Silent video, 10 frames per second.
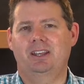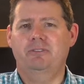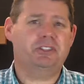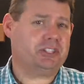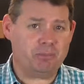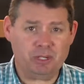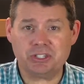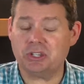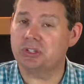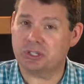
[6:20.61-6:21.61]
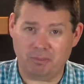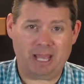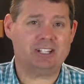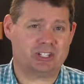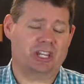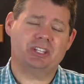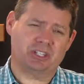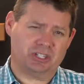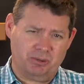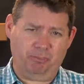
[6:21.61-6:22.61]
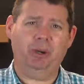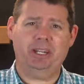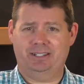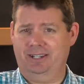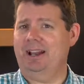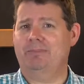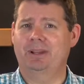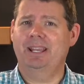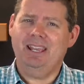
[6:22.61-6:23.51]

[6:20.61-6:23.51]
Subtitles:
For someone so smart, Jesus, you're pretty dumb.